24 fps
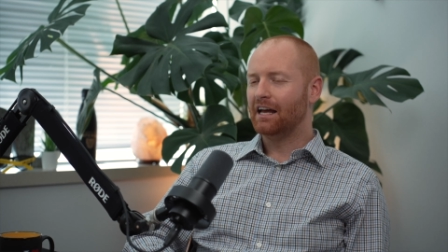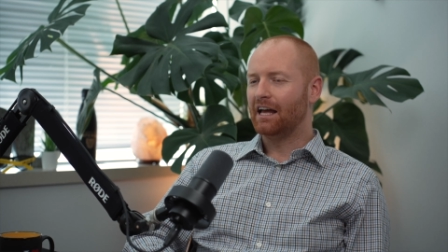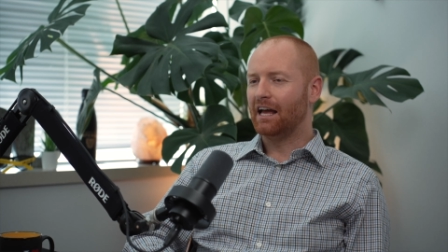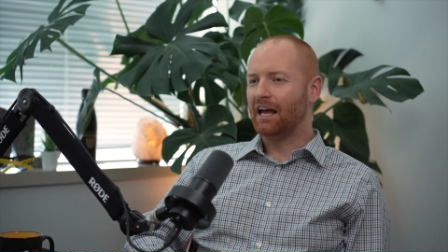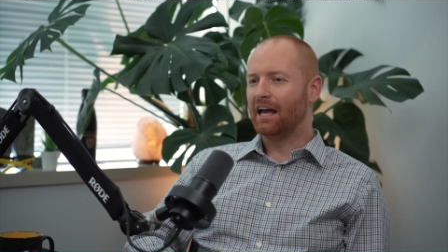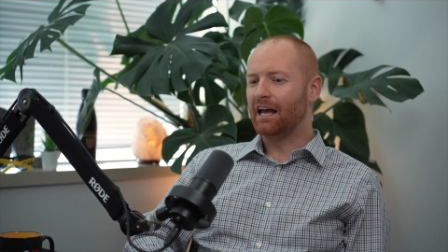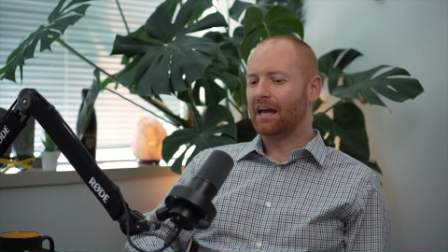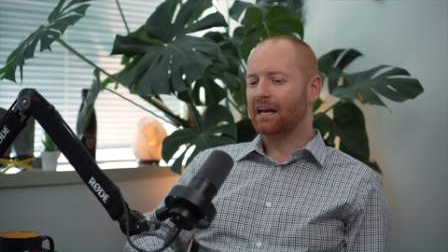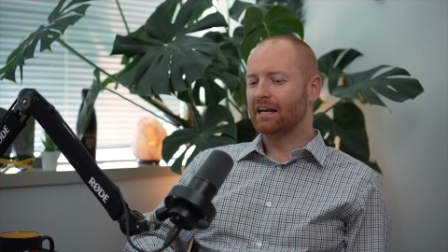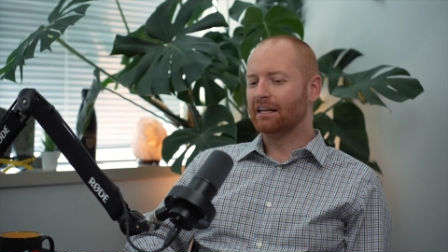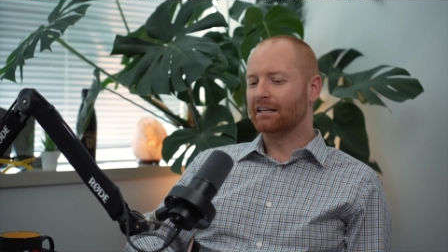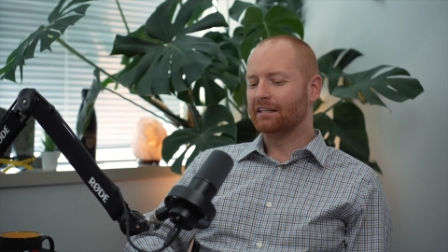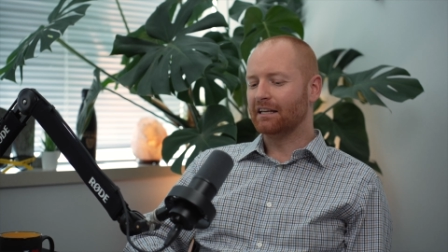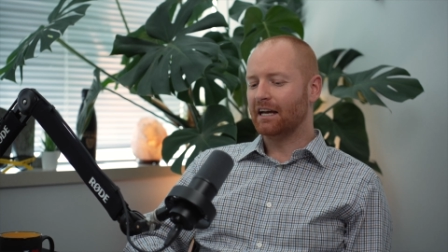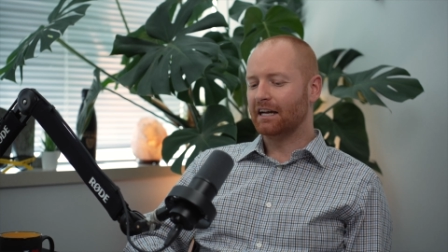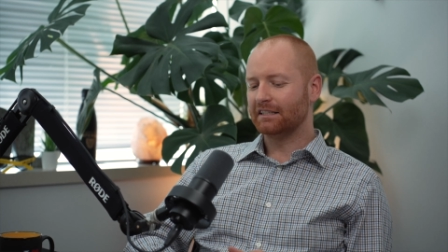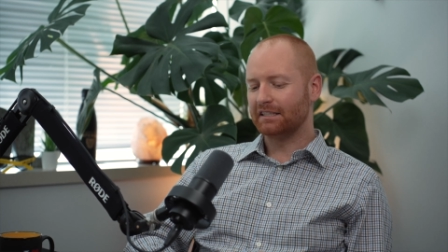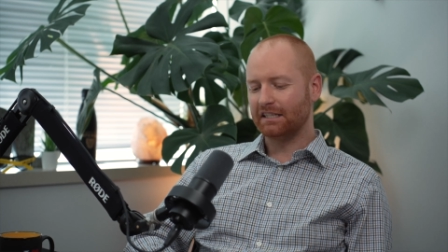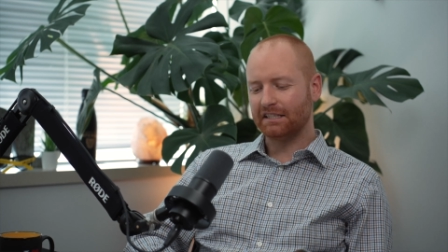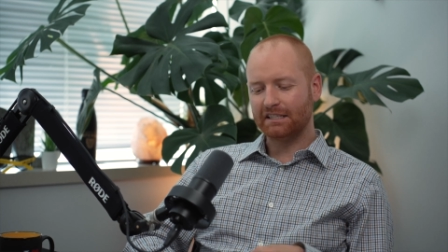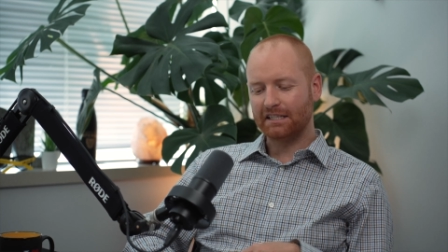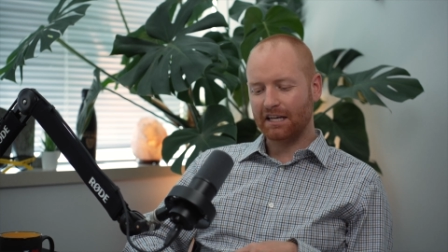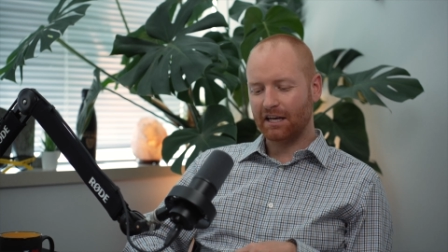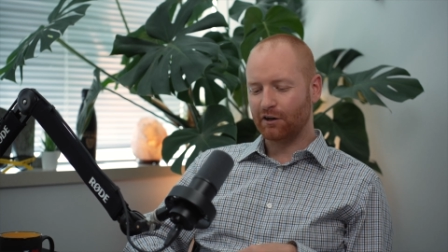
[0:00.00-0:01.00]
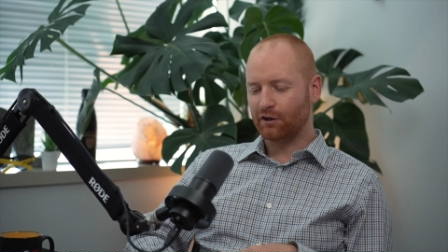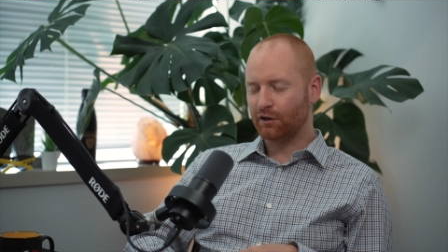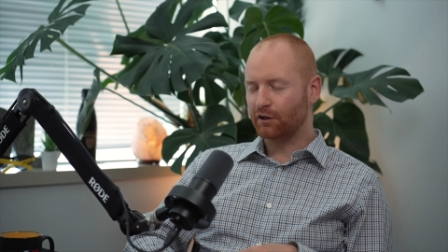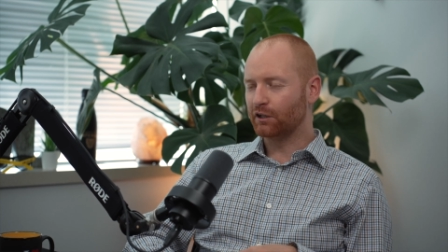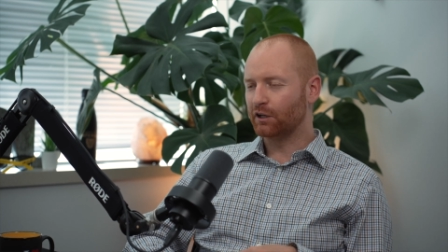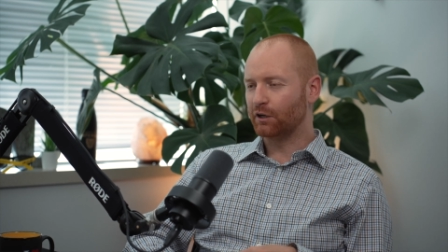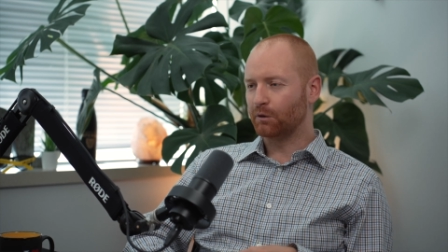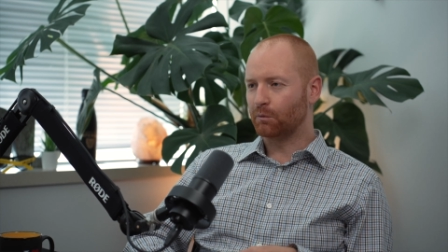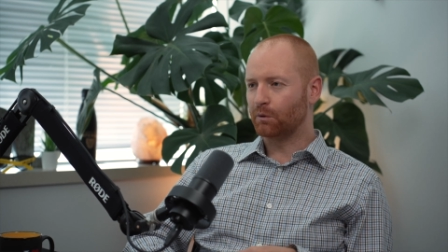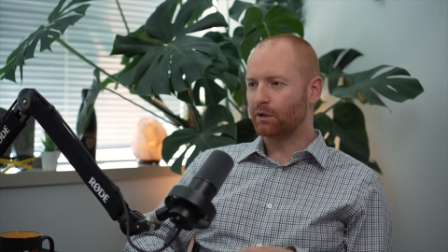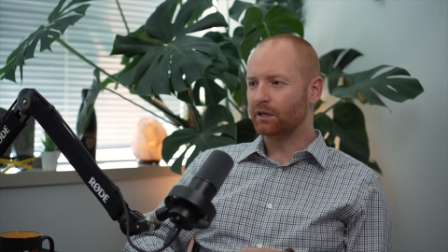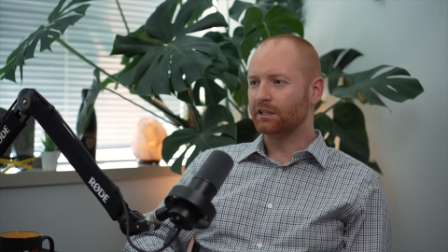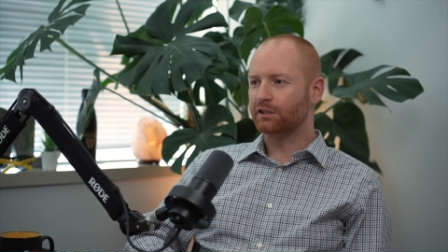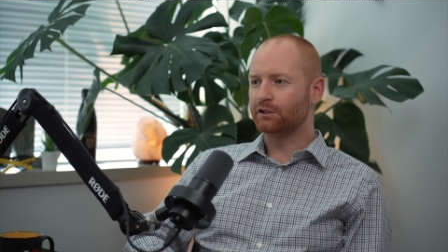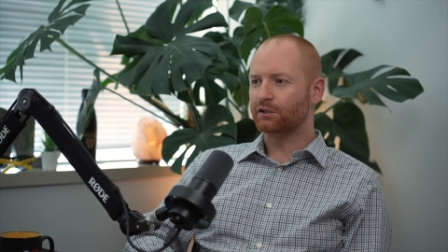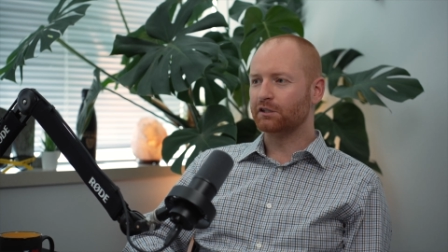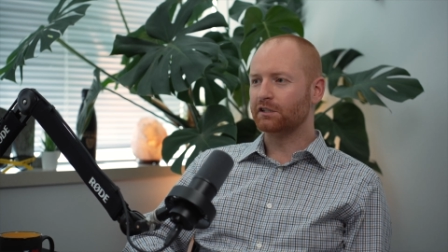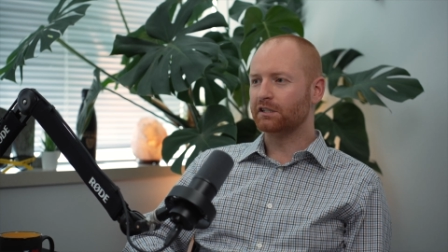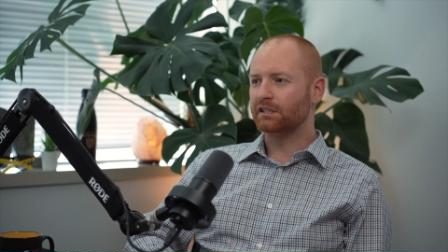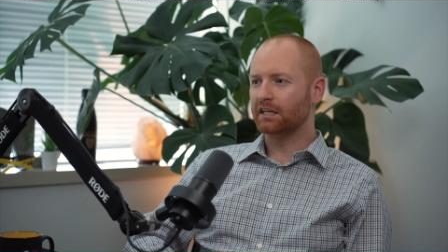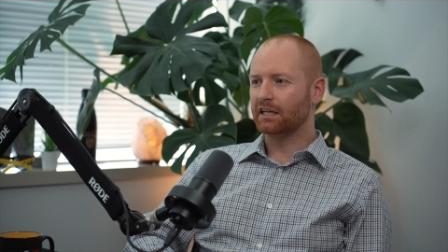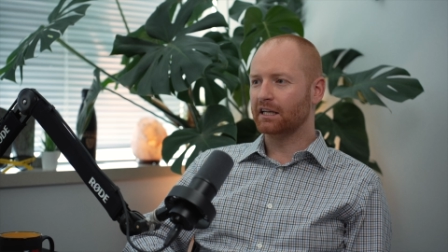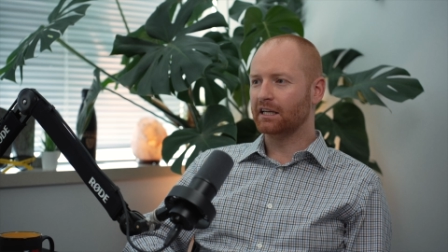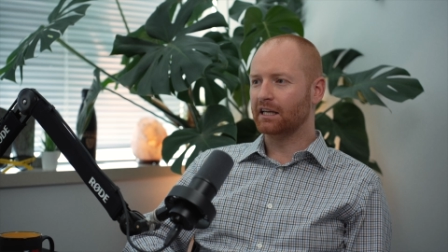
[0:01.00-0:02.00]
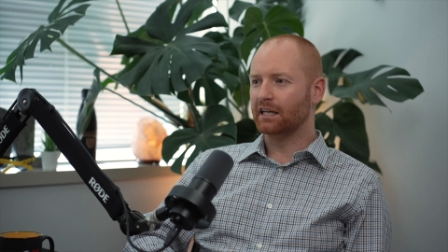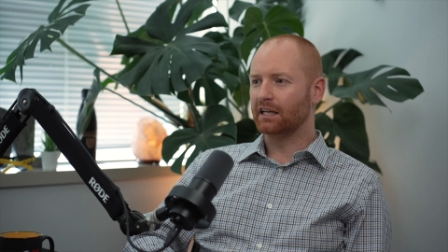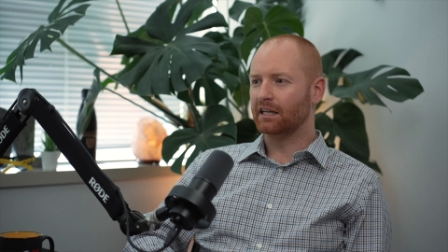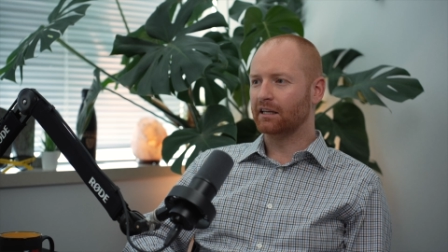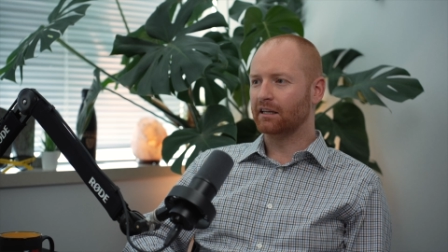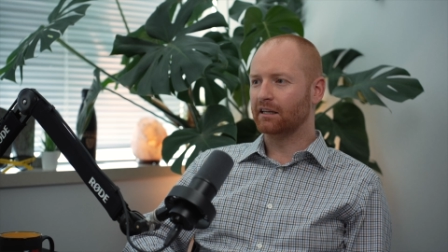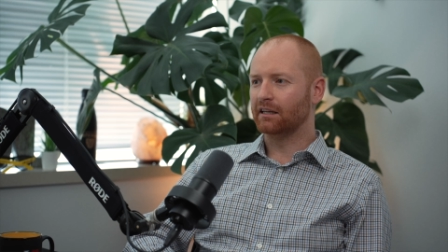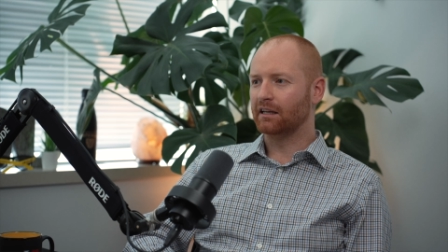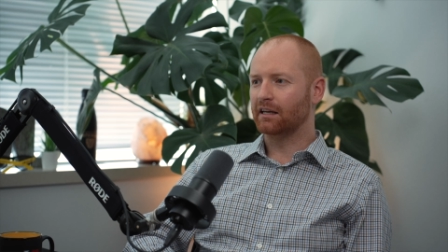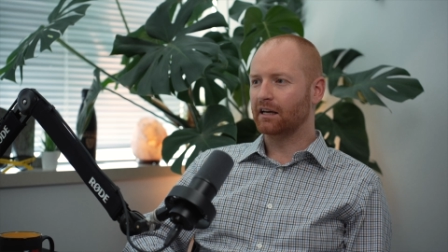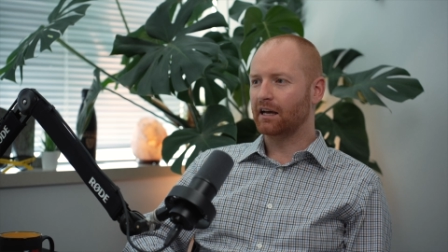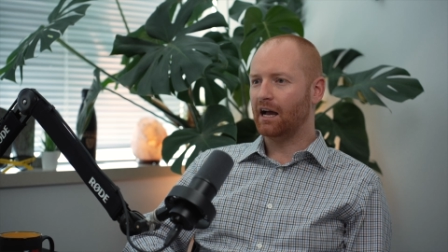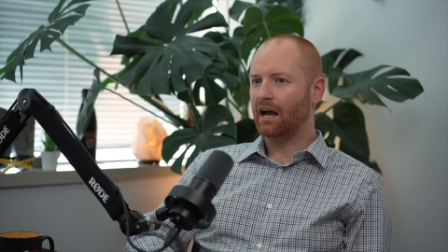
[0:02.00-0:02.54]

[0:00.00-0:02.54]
And as I said earlier, we're interested in